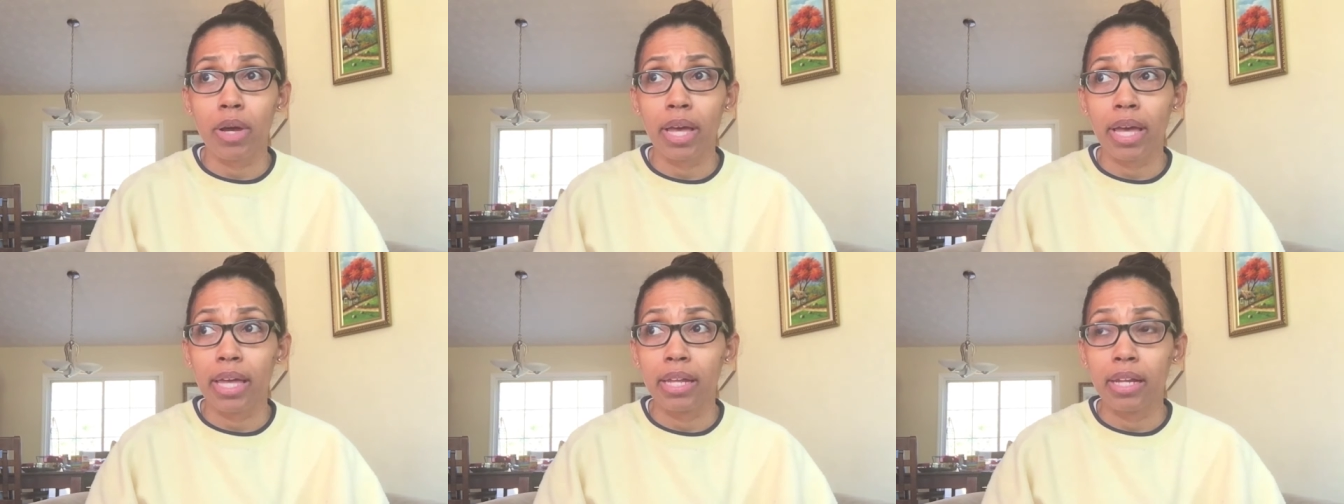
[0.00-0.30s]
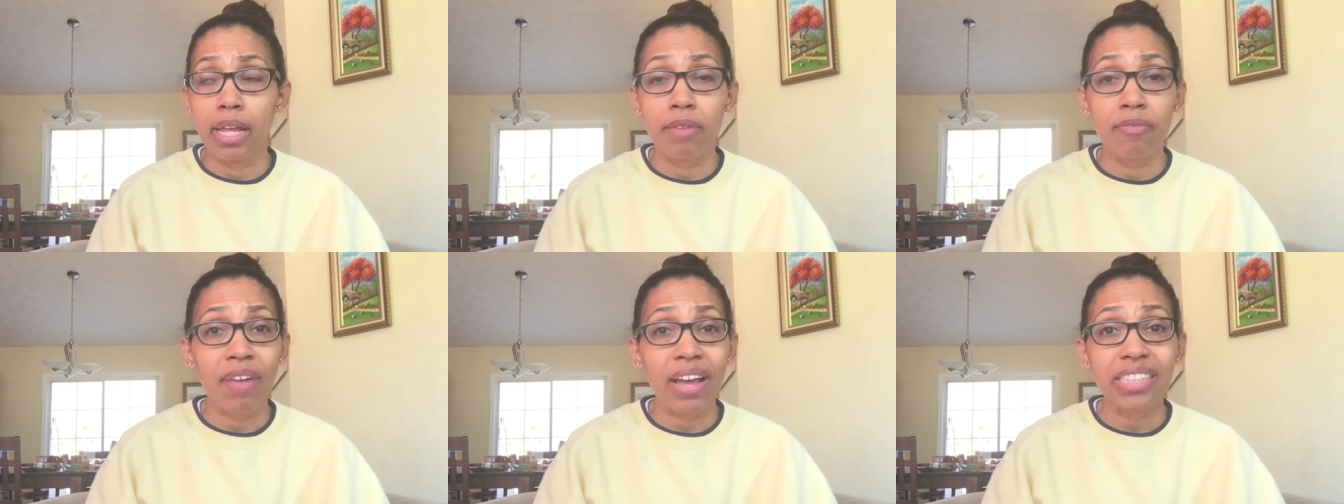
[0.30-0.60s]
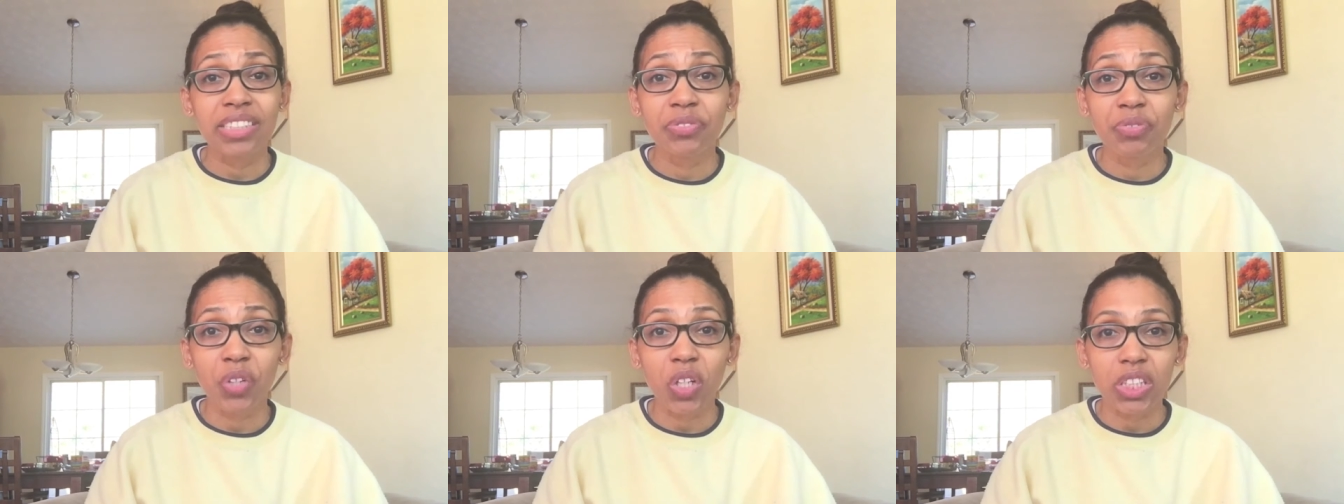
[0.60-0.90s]
And, and
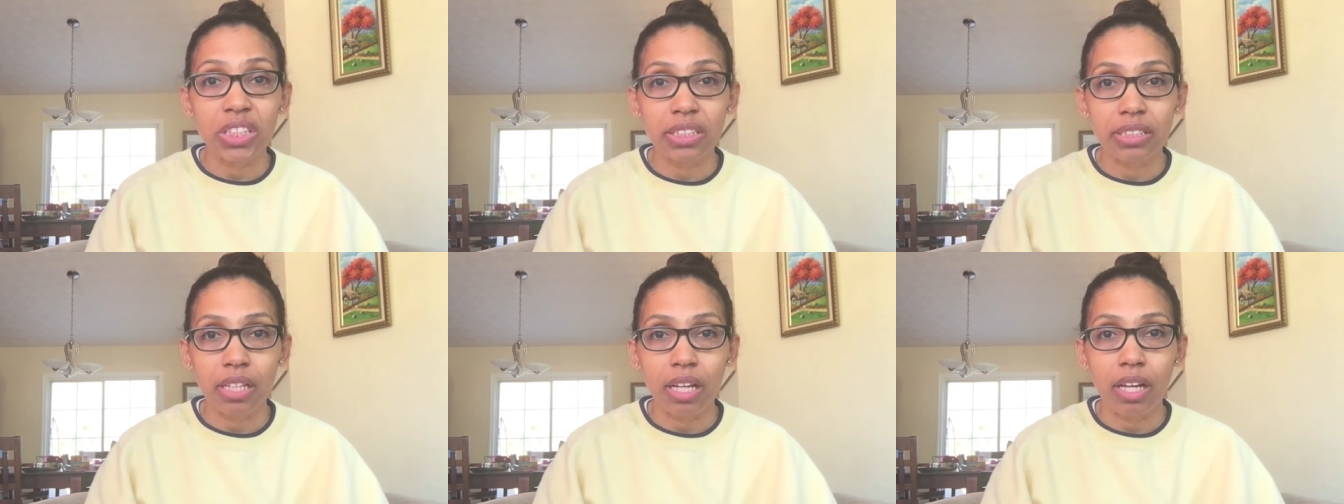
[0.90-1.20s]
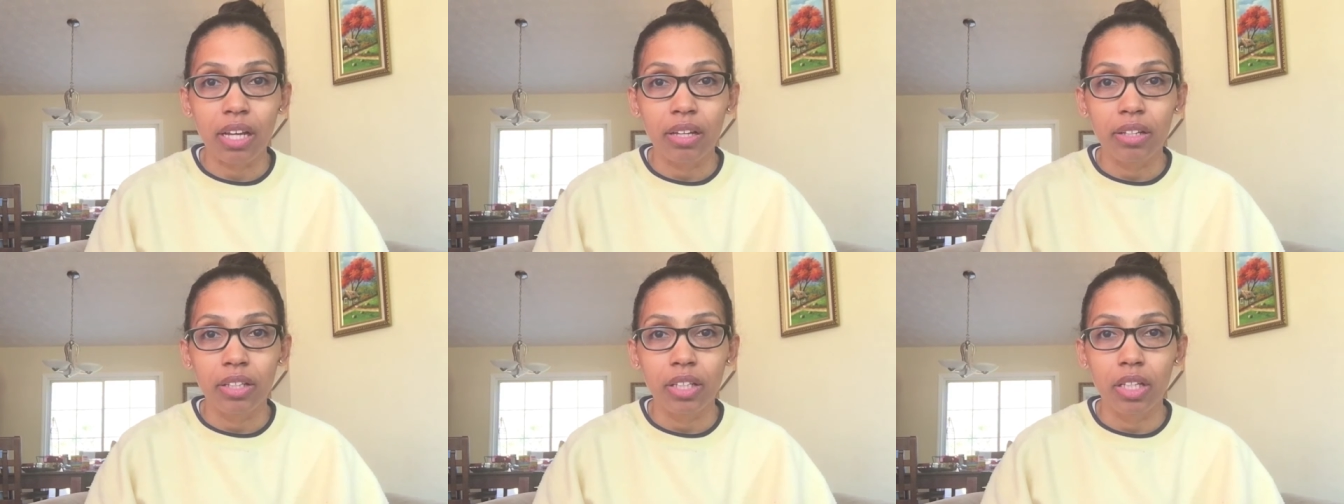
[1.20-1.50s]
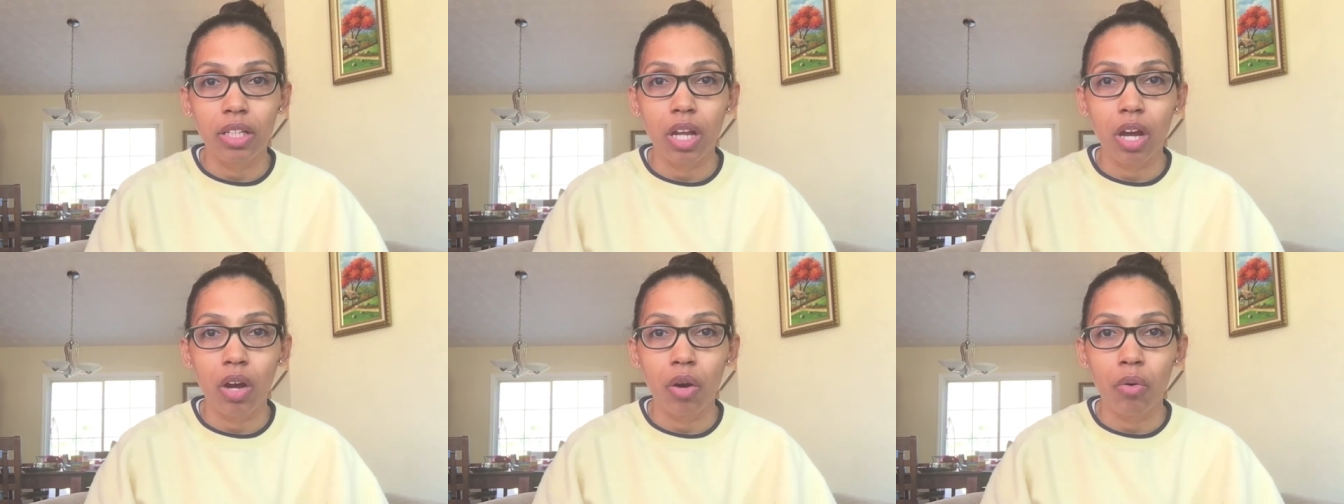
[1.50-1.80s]
vice versa, you
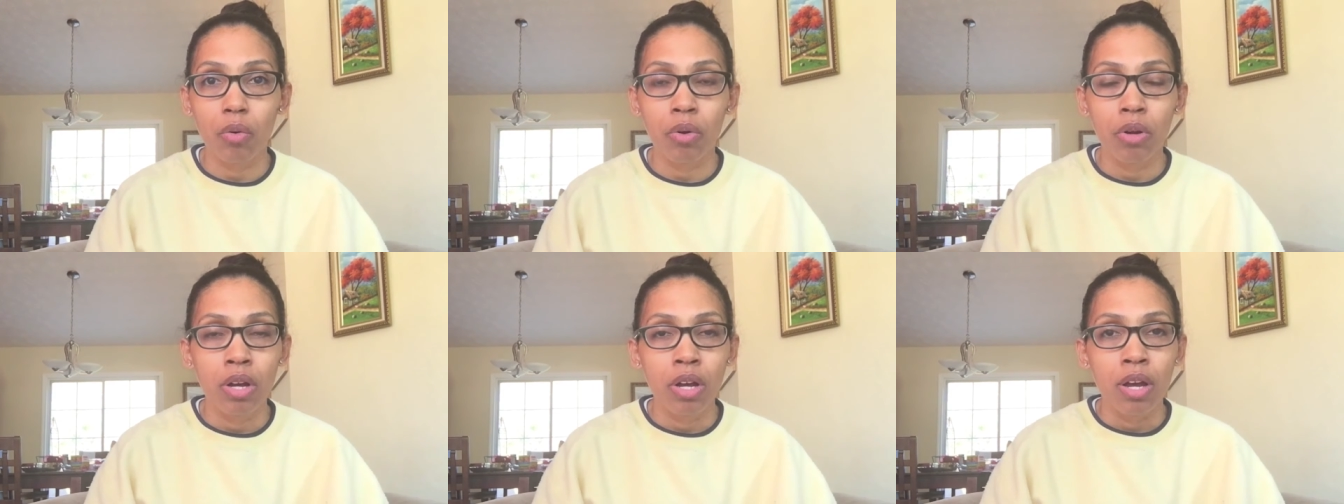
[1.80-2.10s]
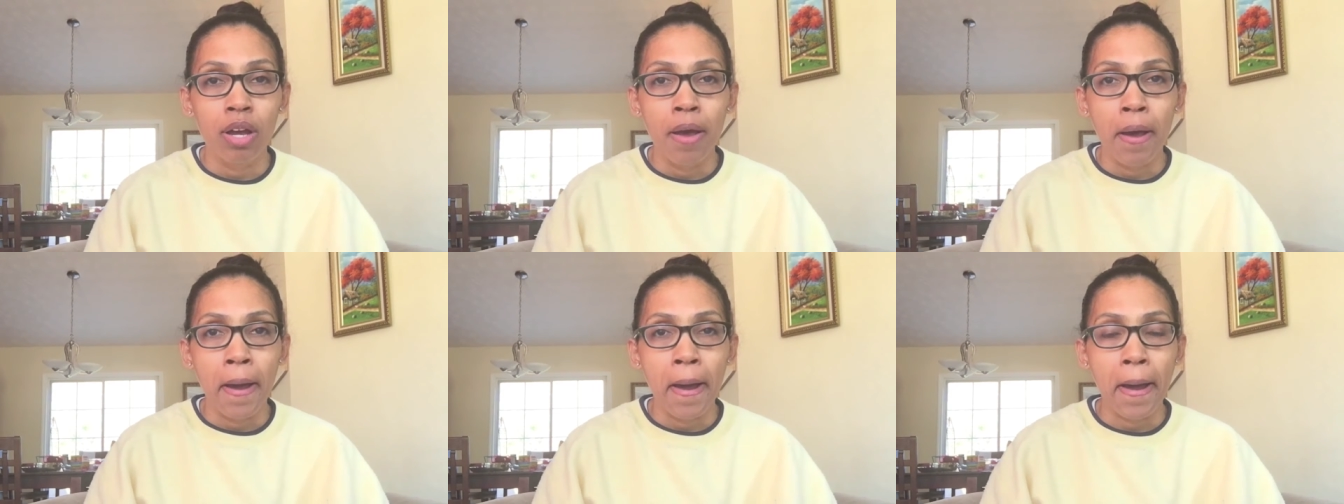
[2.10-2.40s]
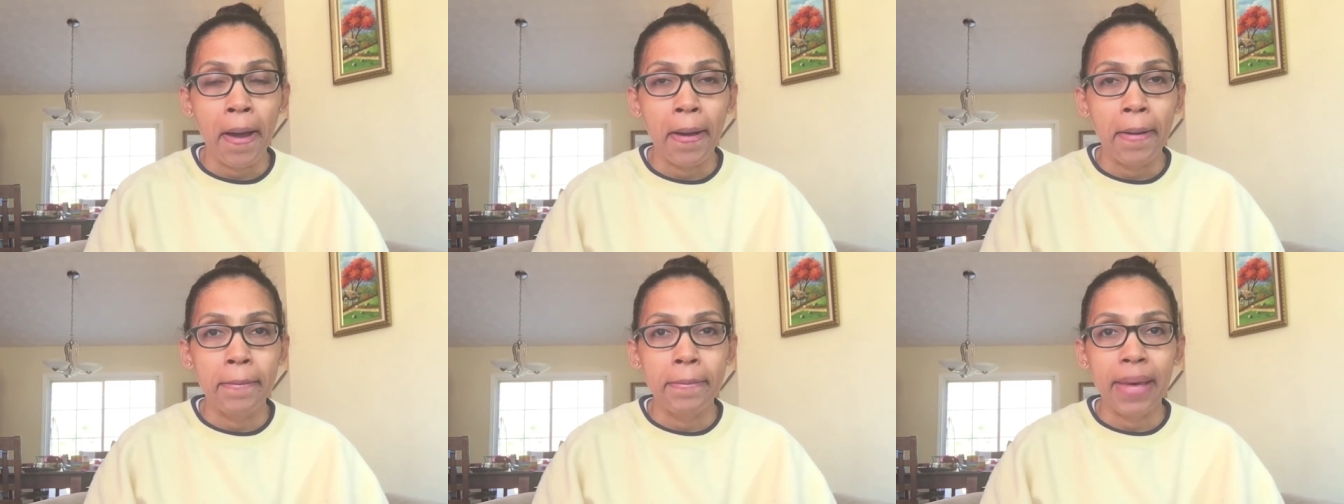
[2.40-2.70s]
know?
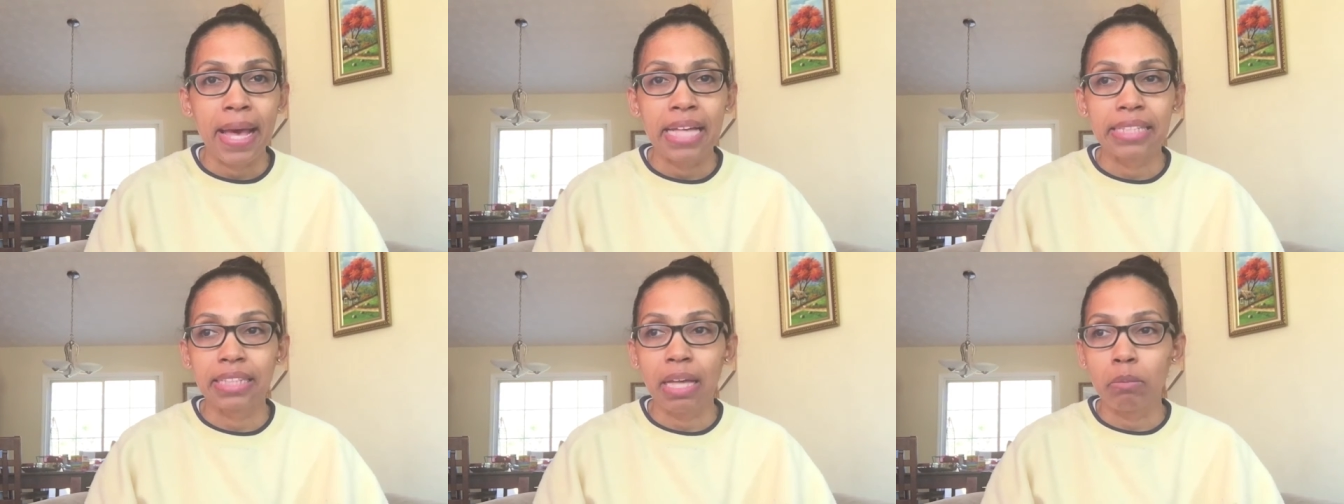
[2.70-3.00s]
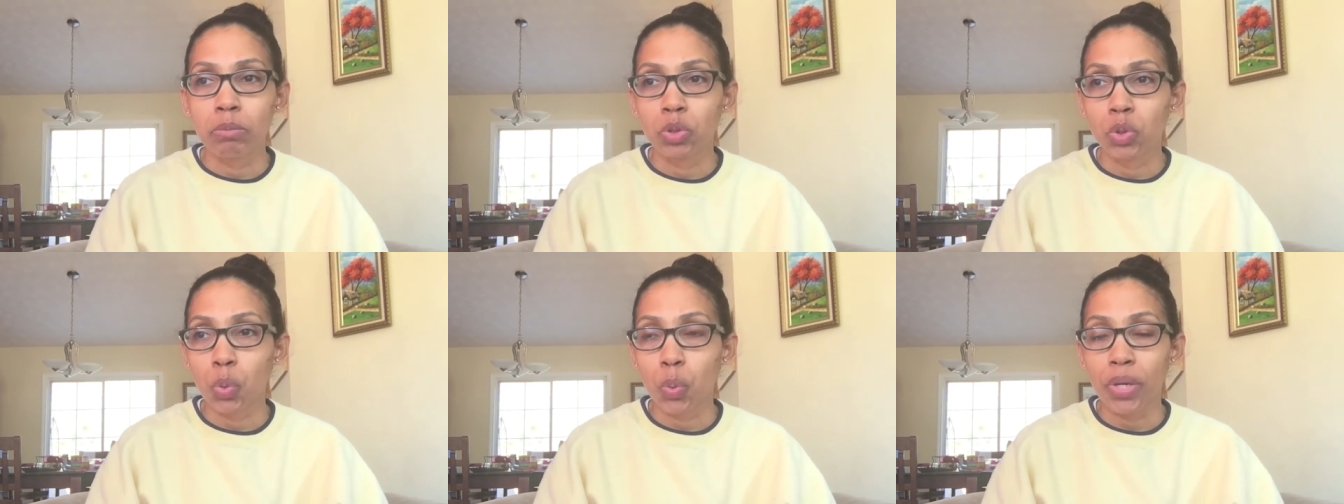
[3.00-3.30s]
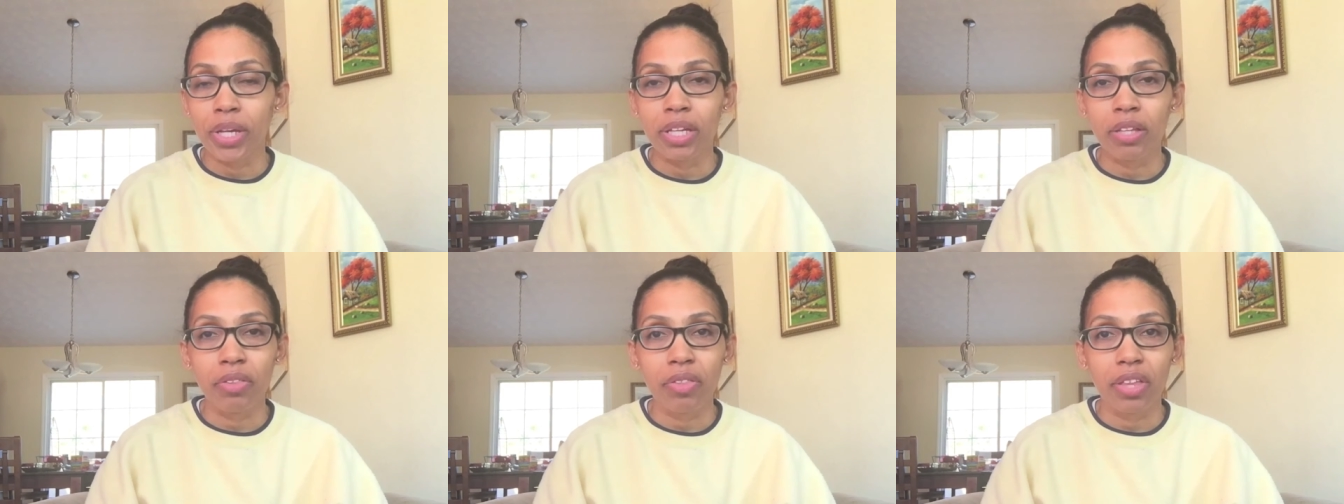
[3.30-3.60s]
Um, as I'm
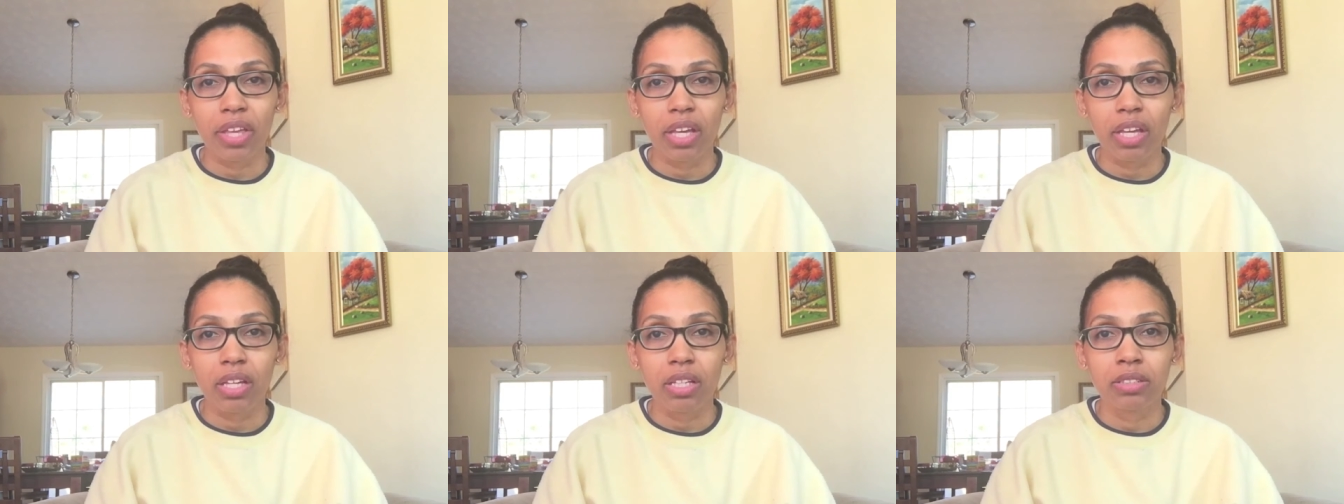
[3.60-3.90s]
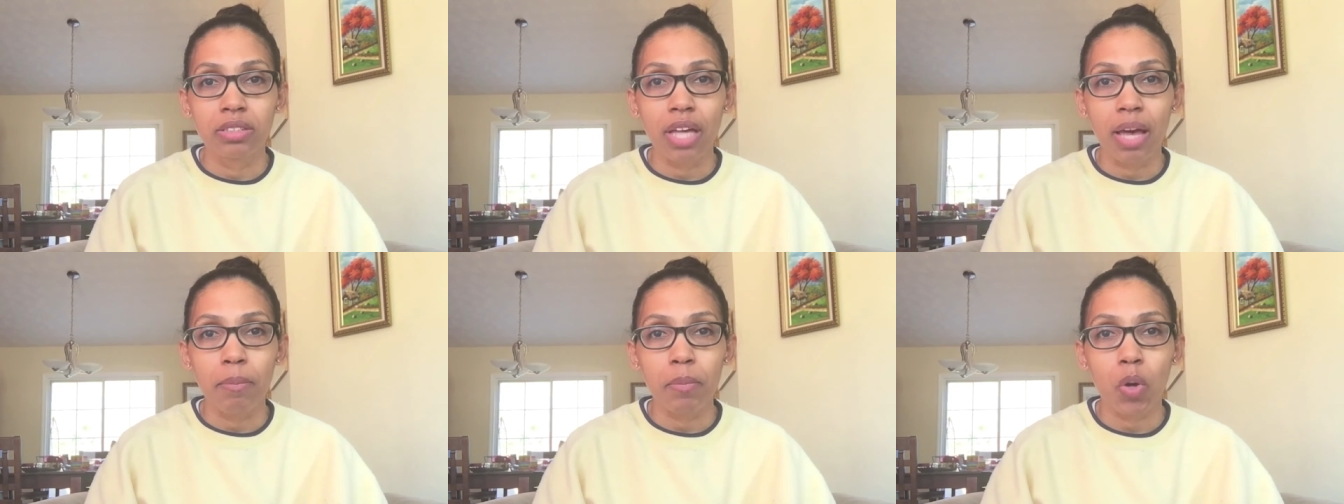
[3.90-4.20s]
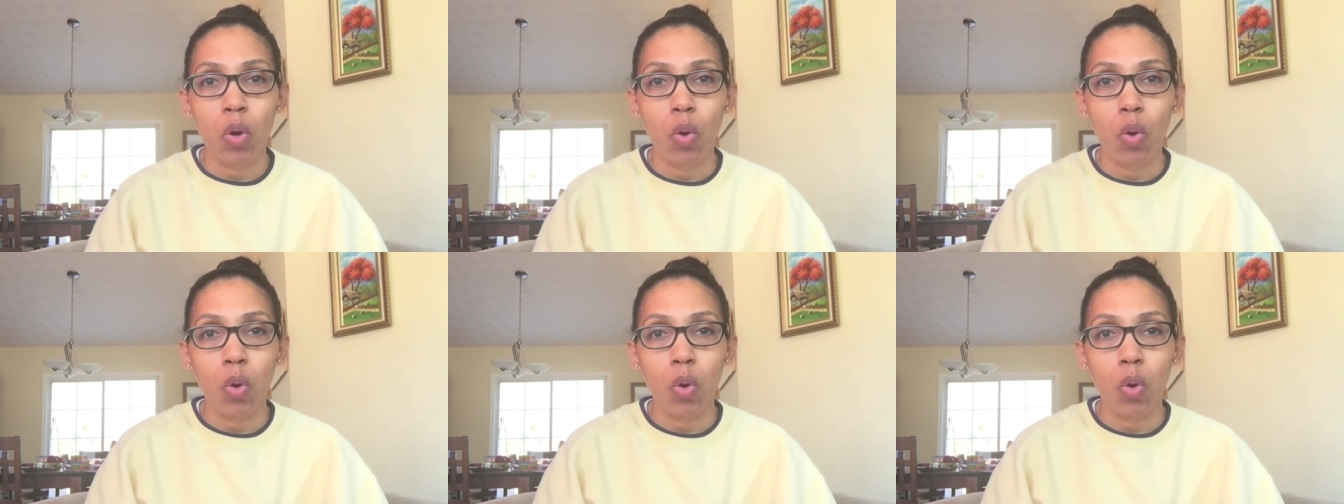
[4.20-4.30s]
doing these, I'm